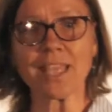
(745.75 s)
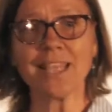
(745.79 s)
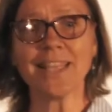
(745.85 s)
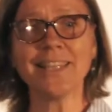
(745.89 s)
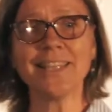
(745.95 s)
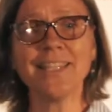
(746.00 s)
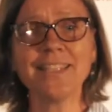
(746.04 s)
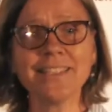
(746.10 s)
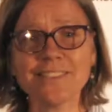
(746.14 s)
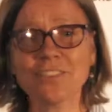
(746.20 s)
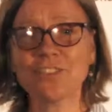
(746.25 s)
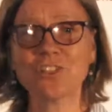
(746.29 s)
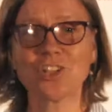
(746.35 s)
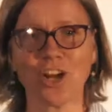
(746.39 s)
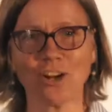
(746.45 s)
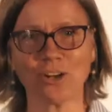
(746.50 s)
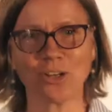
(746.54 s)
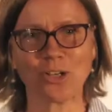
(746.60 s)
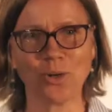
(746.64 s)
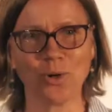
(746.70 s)
This
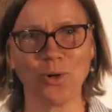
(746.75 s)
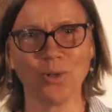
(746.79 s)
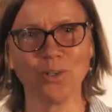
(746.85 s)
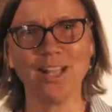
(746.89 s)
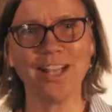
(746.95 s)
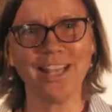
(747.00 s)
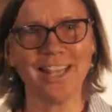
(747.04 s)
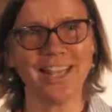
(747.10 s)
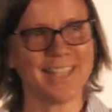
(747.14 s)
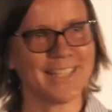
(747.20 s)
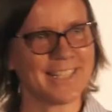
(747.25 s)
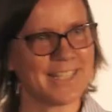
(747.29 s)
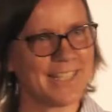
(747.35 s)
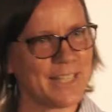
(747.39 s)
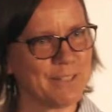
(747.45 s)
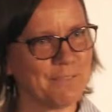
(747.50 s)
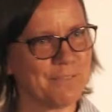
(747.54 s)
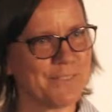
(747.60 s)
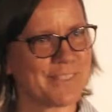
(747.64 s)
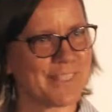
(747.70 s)
charcoal
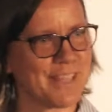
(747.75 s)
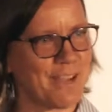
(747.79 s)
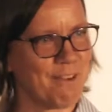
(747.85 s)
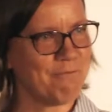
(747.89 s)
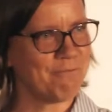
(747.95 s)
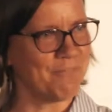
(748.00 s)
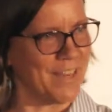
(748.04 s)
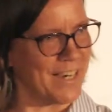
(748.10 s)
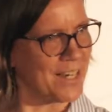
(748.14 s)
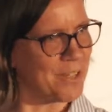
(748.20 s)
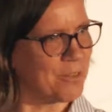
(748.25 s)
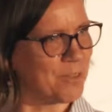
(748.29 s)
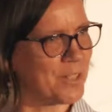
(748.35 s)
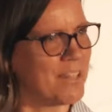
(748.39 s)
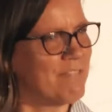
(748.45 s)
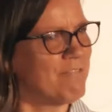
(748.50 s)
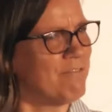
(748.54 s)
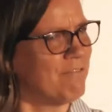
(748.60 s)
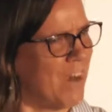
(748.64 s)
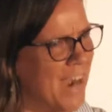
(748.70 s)
gives a very good
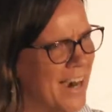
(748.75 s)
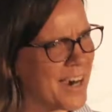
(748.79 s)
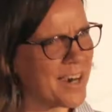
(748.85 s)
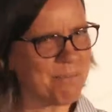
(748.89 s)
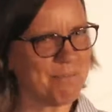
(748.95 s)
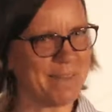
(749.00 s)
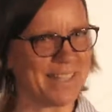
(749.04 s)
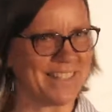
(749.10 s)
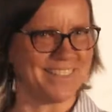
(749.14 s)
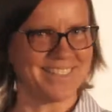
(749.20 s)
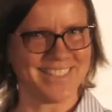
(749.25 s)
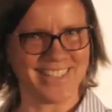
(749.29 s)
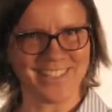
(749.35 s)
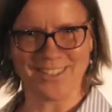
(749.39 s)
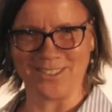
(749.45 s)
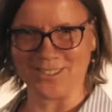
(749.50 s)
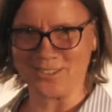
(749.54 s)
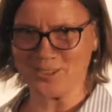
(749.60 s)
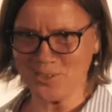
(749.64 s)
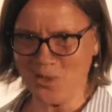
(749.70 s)
environment
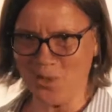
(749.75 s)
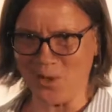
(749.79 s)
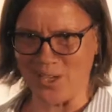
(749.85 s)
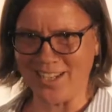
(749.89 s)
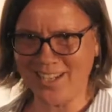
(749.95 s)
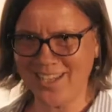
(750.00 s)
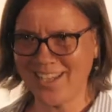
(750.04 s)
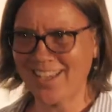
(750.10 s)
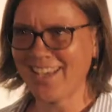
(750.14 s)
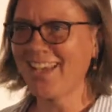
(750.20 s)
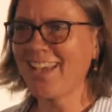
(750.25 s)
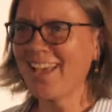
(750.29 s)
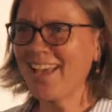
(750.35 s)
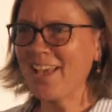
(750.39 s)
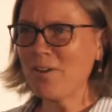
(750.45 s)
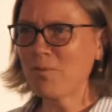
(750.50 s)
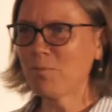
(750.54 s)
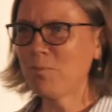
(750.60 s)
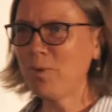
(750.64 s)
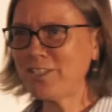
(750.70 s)
in the soil,
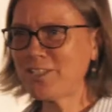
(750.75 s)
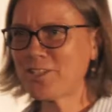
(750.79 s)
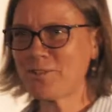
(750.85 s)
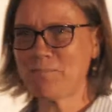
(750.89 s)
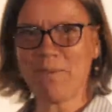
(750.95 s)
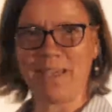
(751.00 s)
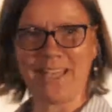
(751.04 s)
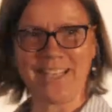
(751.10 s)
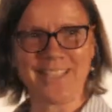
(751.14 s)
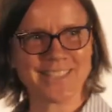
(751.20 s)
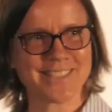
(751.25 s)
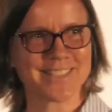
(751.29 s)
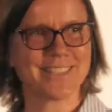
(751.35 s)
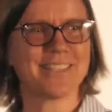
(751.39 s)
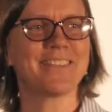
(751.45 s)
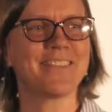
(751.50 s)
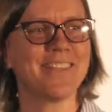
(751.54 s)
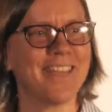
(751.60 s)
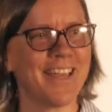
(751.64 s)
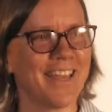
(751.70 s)
which makes
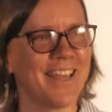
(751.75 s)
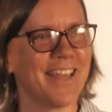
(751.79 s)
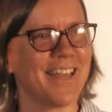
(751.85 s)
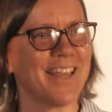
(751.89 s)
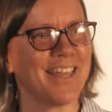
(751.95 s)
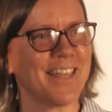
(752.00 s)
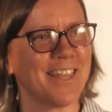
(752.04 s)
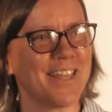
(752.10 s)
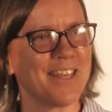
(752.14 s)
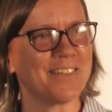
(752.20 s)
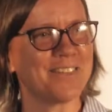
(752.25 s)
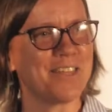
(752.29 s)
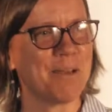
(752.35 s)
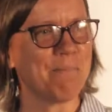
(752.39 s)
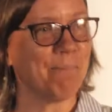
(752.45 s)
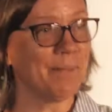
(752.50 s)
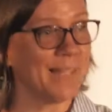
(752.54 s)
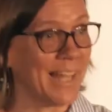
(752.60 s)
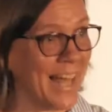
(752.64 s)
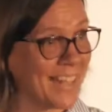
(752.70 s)
the
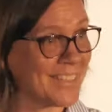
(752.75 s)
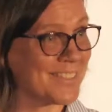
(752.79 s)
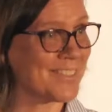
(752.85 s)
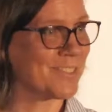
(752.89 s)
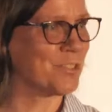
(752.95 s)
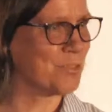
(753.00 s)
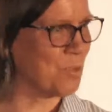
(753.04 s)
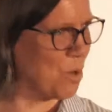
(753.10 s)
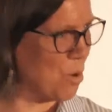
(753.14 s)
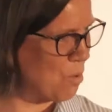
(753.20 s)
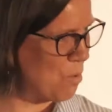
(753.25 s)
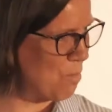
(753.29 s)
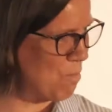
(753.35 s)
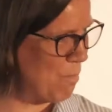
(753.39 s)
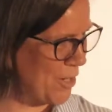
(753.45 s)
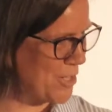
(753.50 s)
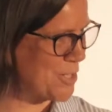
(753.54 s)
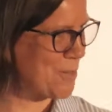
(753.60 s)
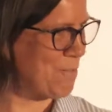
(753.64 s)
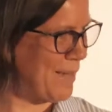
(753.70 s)
plants grow
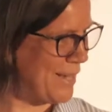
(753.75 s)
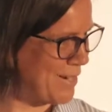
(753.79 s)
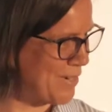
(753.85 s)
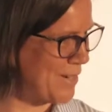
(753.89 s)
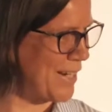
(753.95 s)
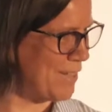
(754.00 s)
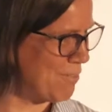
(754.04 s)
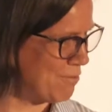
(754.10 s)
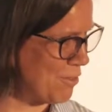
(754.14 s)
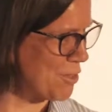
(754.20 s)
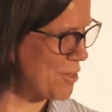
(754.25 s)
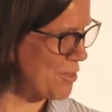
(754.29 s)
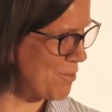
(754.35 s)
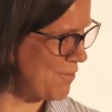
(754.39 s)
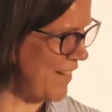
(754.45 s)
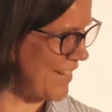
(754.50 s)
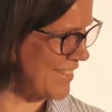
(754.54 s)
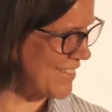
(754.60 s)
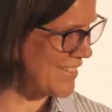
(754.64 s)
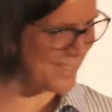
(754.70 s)
much better and much
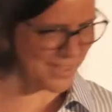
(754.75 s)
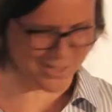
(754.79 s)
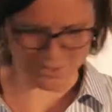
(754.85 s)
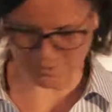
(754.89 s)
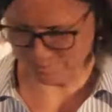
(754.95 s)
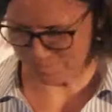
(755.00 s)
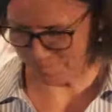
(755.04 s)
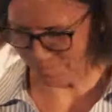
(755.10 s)
faster.